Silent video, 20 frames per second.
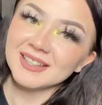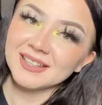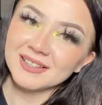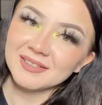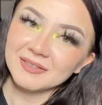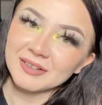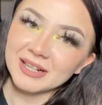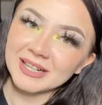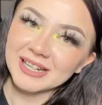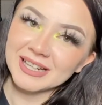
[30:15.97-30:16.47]

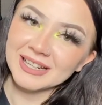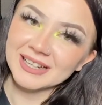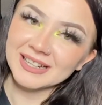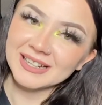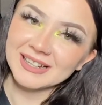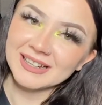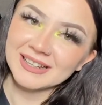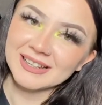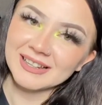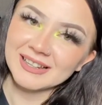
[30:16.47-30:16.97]
Ready?
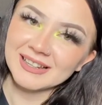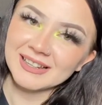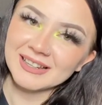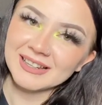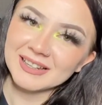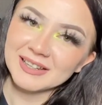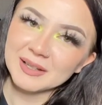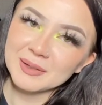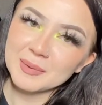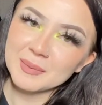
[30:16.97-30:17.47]

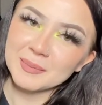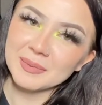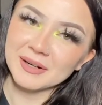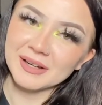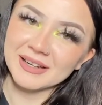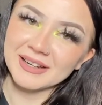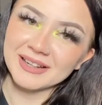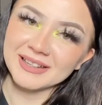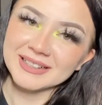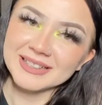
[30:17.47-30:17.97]

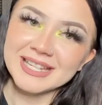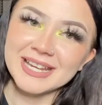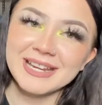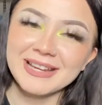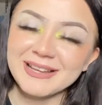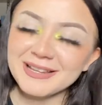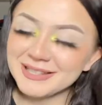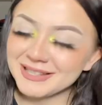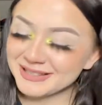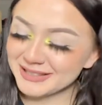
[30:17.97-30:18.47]
Product.
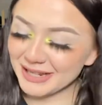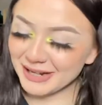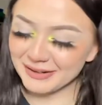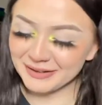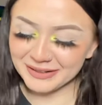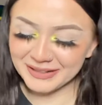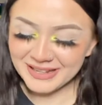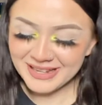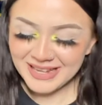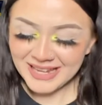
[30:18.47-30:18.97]

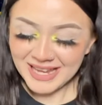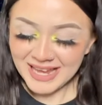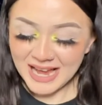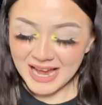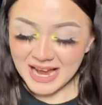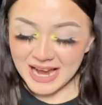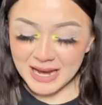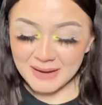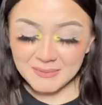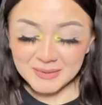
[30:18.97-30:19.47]
So
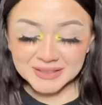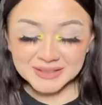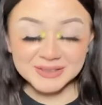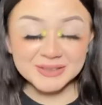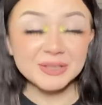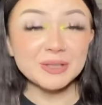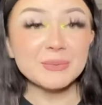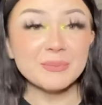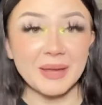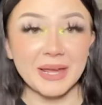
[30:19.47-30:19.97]
I'm
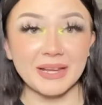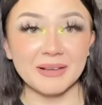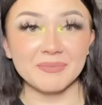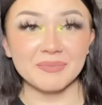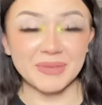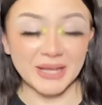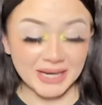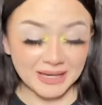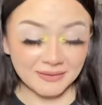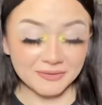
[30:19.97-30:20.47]

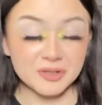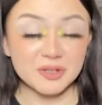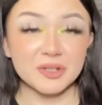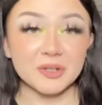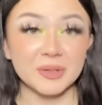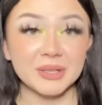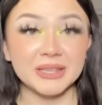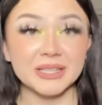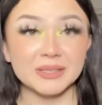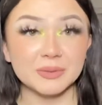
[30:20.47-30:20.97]
assuming after
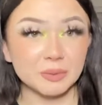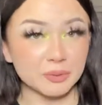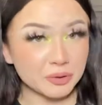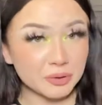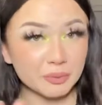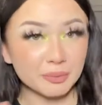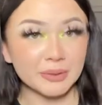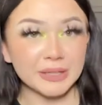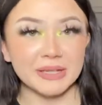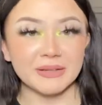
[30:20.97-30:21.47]
doing this with
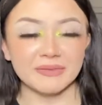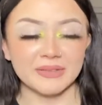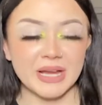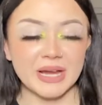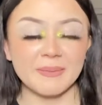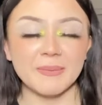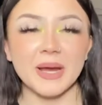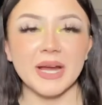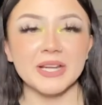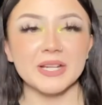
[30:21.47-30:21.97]
three of
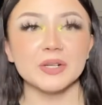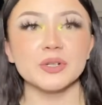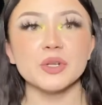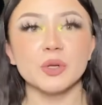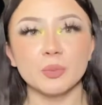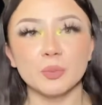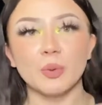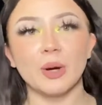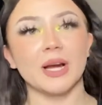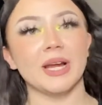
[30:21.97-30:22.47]
them, I don't know
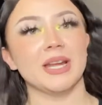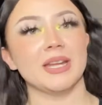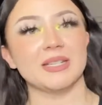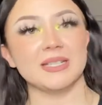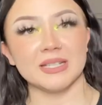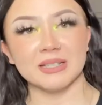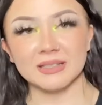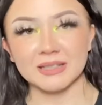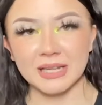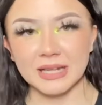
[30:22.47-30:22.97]
why I
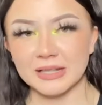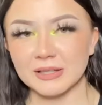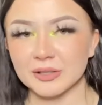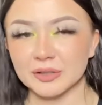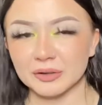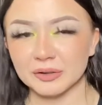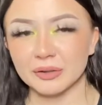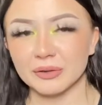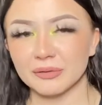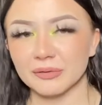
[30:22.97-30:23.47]
didn't like
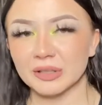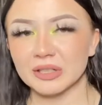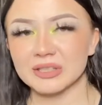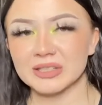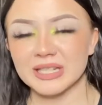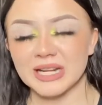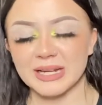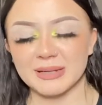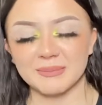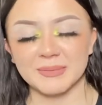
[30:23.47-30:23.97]
learn the first
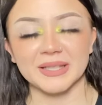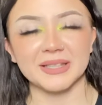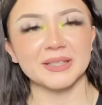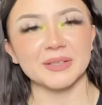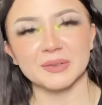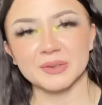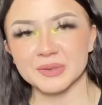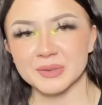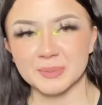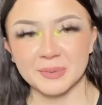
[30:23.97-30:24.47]
time that there
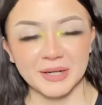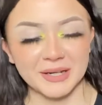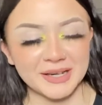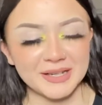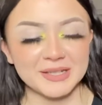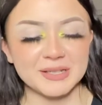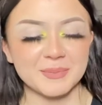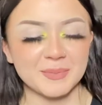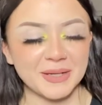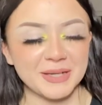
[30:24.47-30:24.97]
was
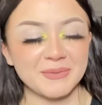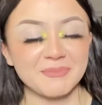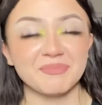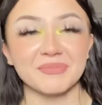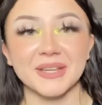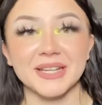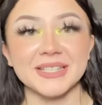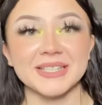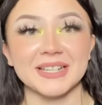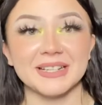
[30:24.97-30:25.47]
product, but
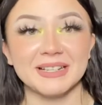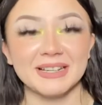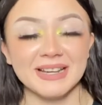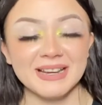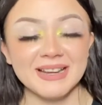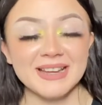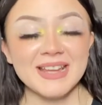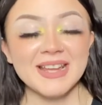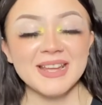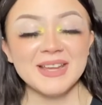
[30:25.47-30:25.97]
I didn't.
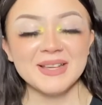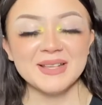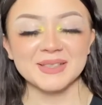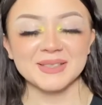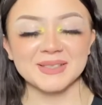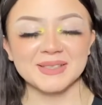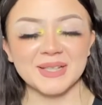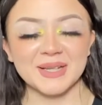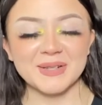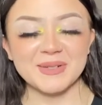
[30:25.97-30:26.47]

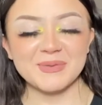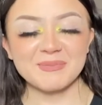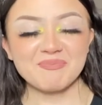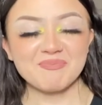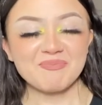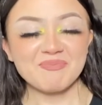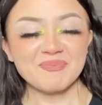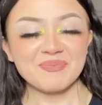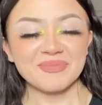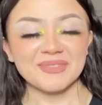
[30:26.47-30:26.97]
So
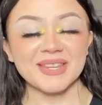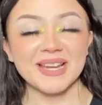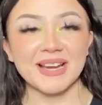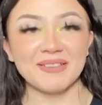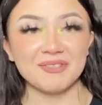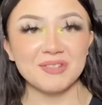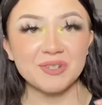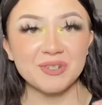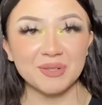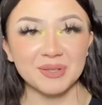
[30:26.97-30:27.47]

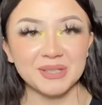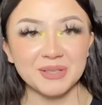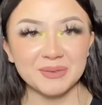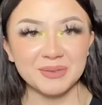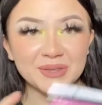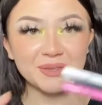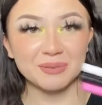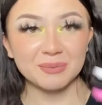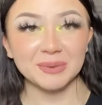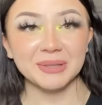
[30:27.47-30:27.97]
after doing it
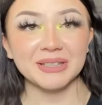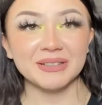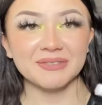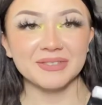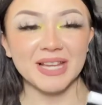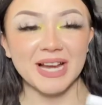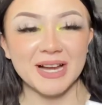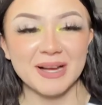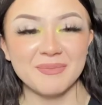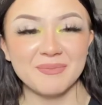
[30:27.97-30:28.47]
with three of
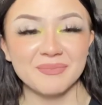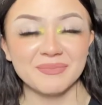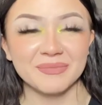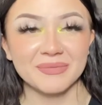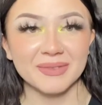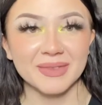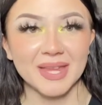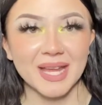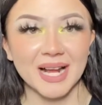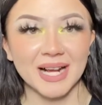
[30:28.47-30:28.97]
them,
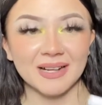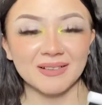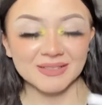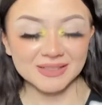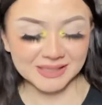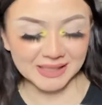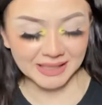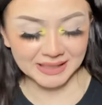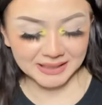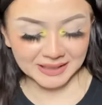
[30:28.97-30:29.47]
I
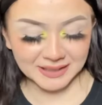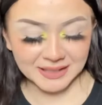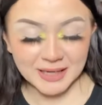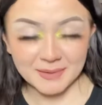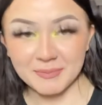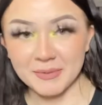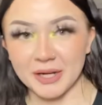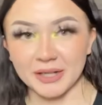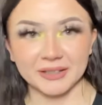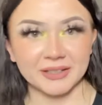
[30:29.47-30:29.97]
was like,
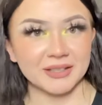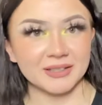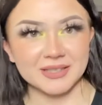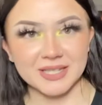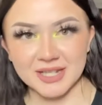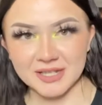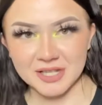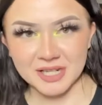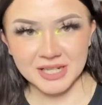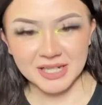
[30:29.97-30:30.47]
I'm not gonna
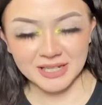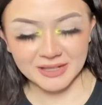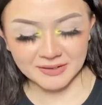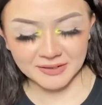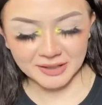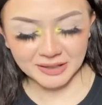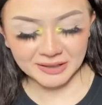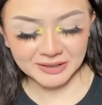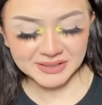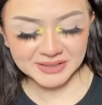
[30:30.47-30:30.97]
touch any
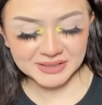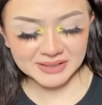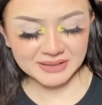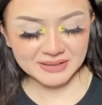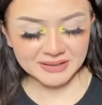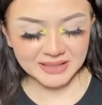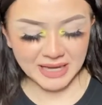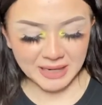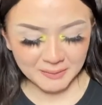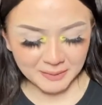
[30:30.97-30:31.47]
others.
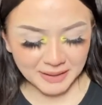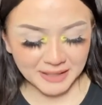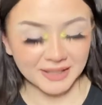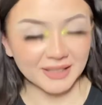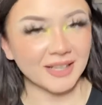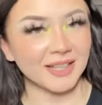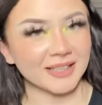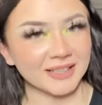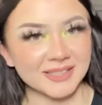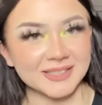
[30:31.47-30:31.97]
That way
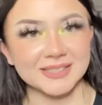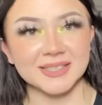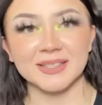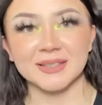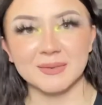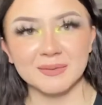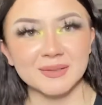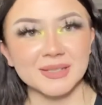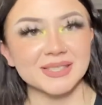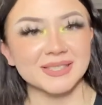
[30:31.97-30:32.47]
I can send
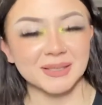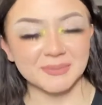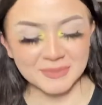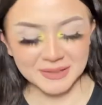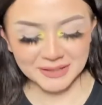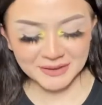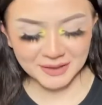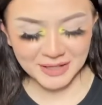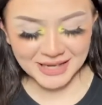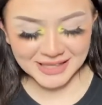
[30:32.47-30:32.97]
them to some of
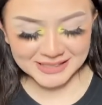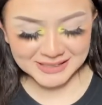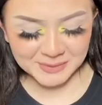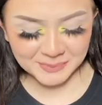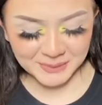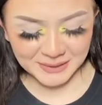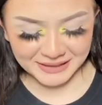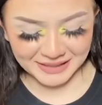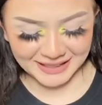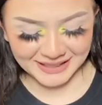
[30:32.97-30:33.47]
you guys,
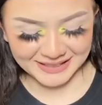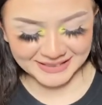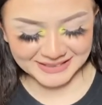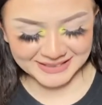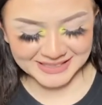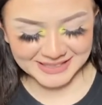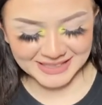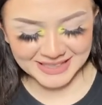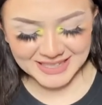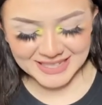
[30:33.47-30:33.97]

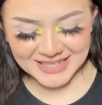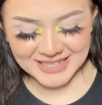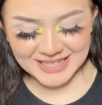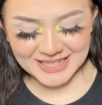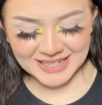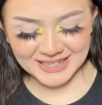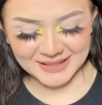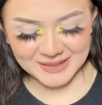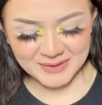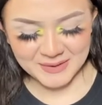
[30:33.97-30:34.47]
because
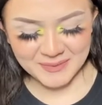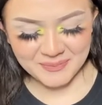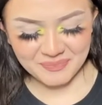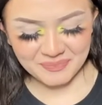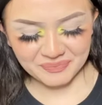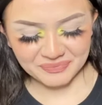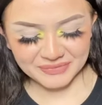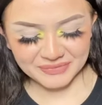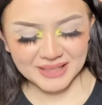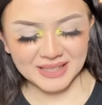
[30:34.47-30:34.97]
um,
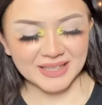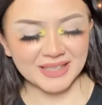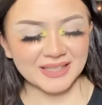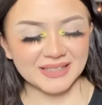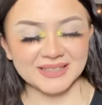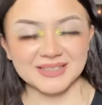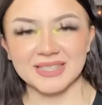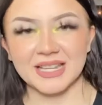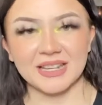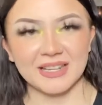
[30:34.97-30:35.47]

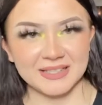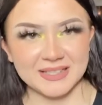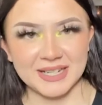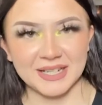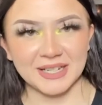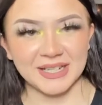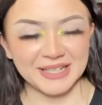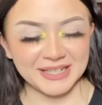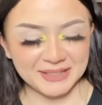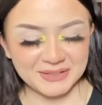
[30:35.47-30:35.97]
it's
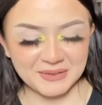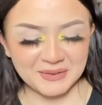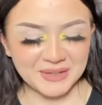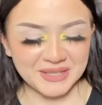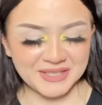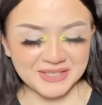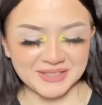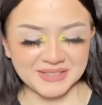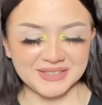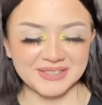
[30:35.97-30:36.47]
sanitary, you know, I
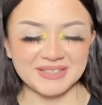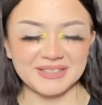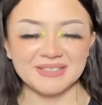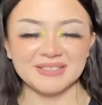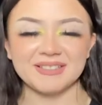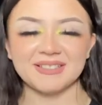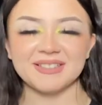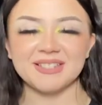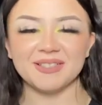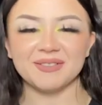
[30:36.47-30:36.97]
just
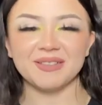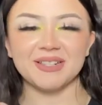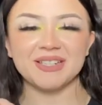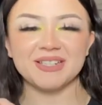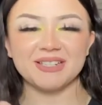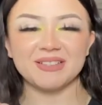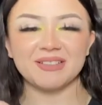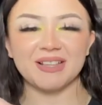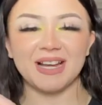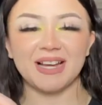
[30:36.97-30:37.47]
don't wanna
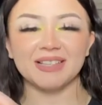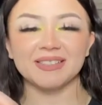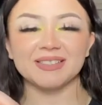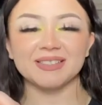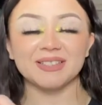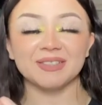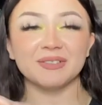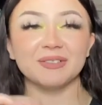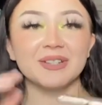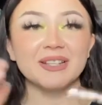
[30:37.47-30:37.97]
do that.
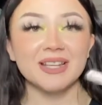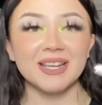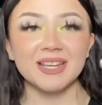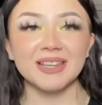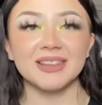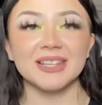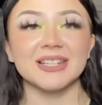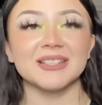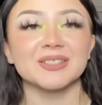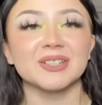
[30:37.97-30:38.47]
So
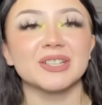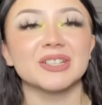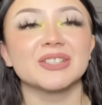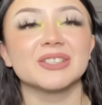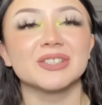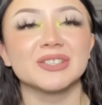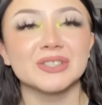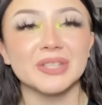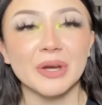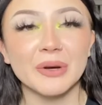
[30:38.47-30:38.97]
these are
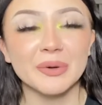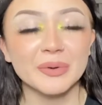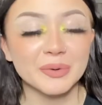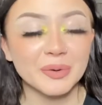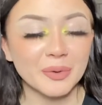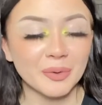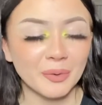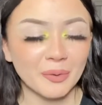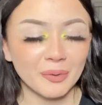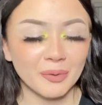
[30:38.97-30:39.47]
so
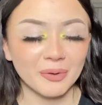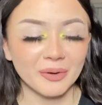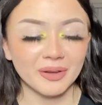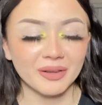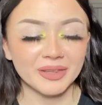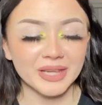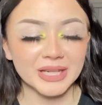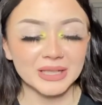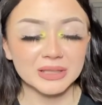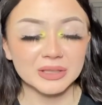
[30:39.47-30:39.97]
cool.
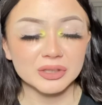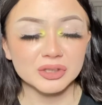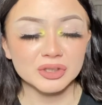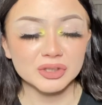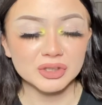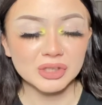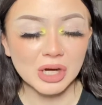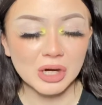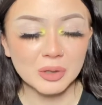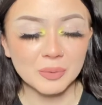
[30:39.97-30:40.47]
They are
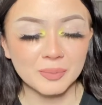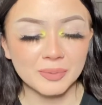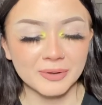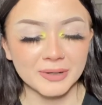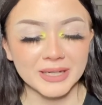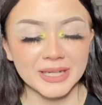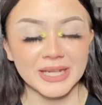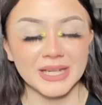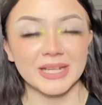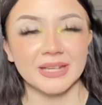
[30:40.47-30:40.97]
so
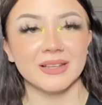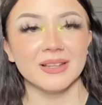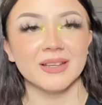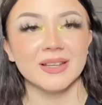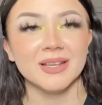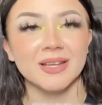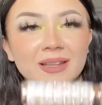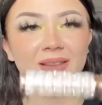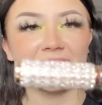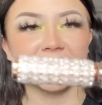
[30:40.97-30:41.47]
pretty.
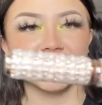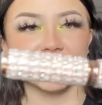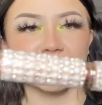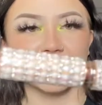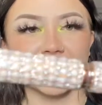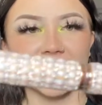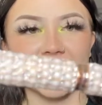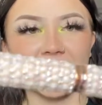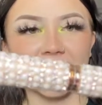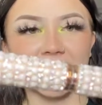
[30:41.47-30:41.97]
This
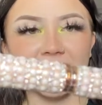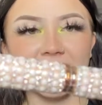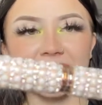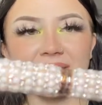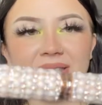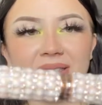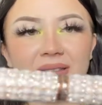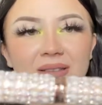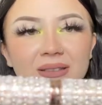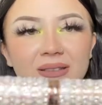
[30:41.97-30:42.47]
one
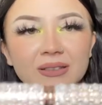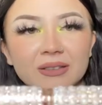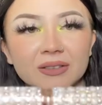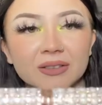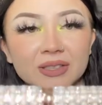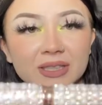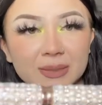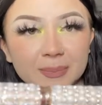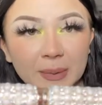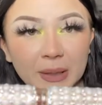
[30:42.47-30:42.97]
has little
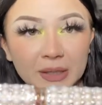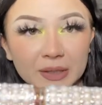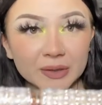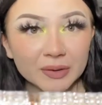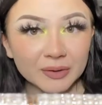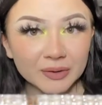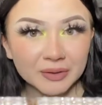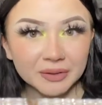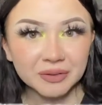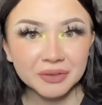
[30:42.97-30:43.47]

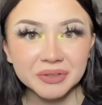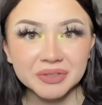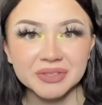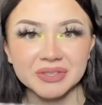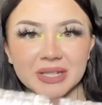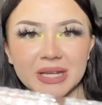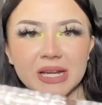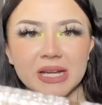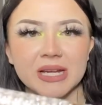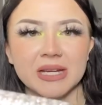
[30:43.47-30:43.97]

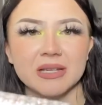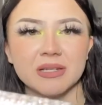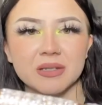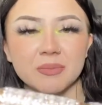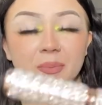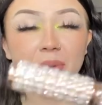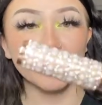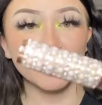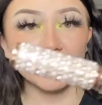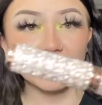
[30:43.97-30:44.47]
sparkles and
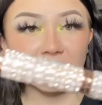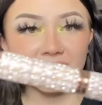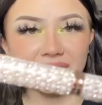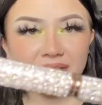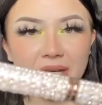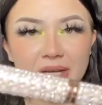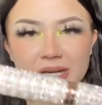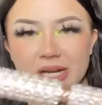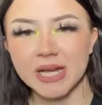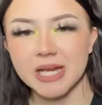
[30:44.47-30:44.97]
pearls
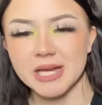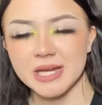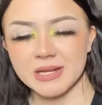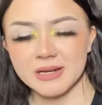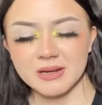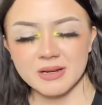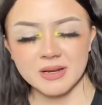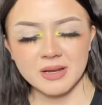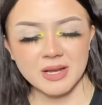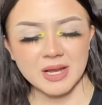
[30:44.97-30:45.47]
on it,
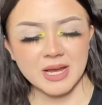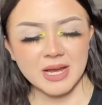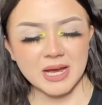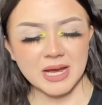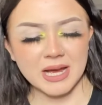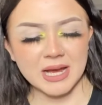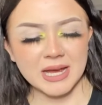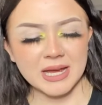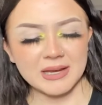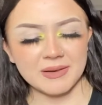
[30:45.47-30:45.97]

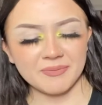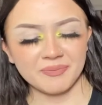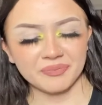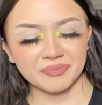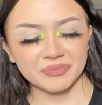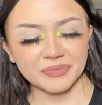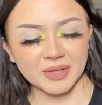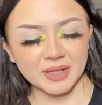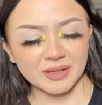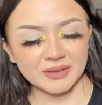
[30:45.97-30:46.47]
and
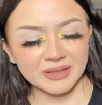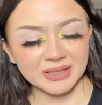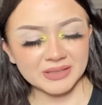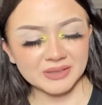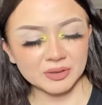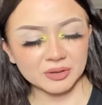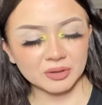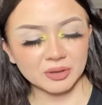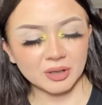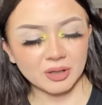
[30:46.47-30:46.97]
these
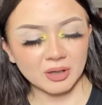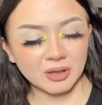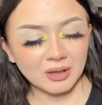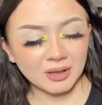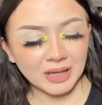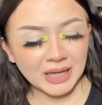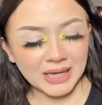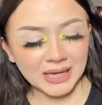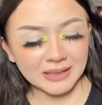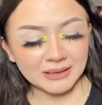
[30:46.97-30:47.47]
are
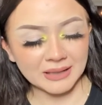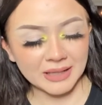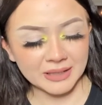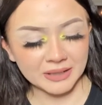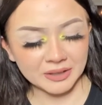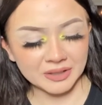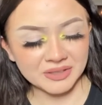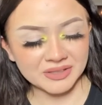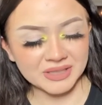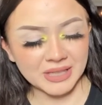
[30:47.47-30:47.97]
all
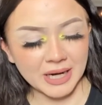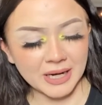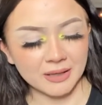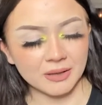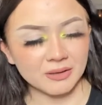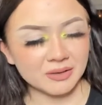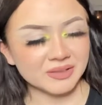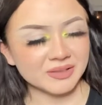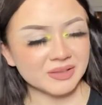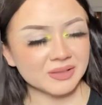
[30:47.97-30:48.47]
eyeliner
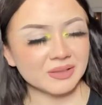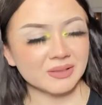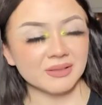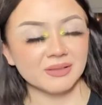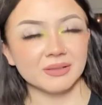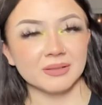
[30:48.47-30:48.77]
styles.